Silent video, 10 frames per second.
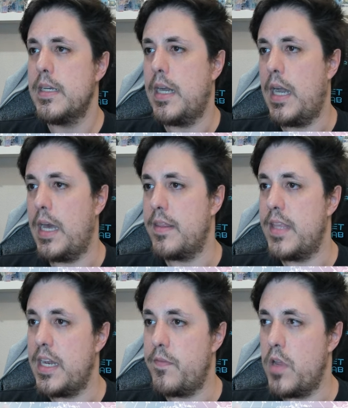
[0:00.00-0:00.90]
And
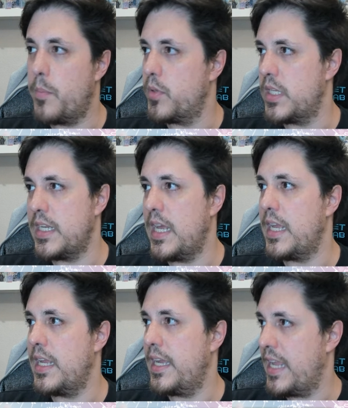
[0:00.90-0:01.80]
then if you're putting,
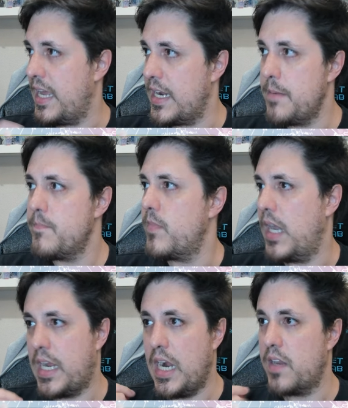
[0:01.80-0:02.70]
like, again,
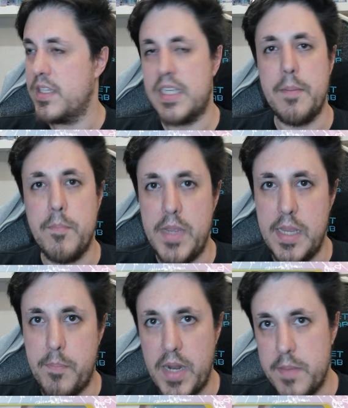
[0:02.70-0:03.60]
a card that can
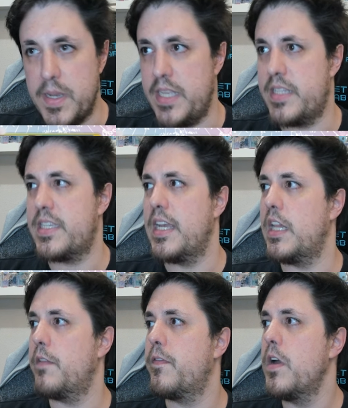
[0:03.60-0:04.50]
be played by
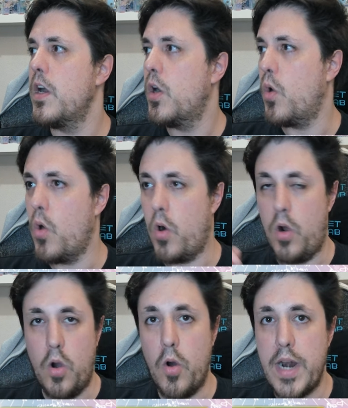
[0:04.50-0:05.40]
itself, or
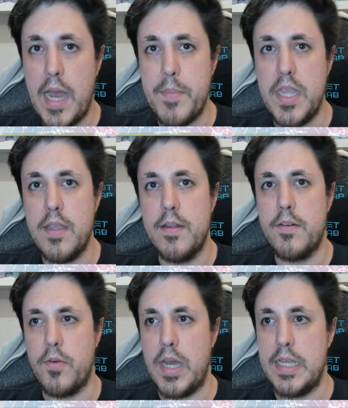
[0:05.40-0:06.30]
Onami,
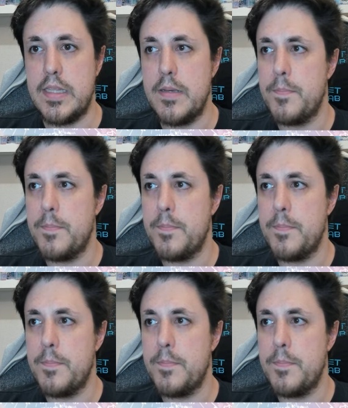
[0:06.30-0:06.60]
right?